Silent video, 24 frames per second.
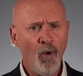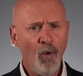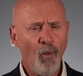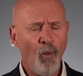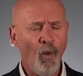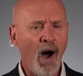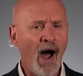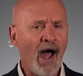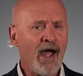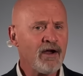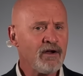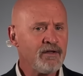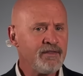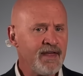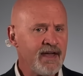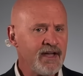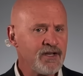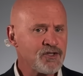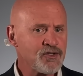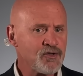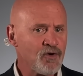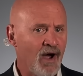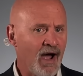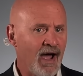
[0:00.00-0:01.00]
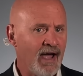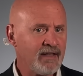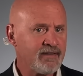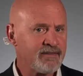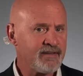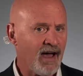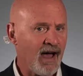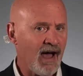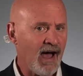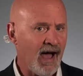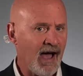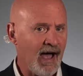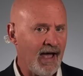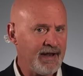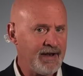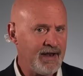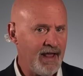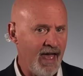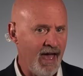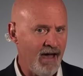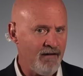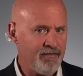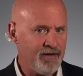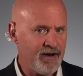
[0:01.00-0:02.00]
why are they trying to hide
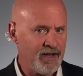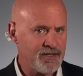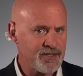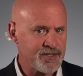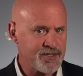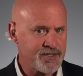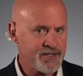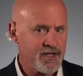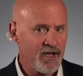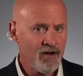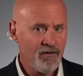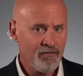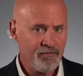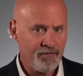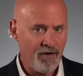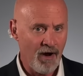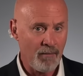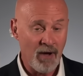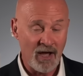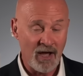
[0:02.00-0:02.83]
evidence from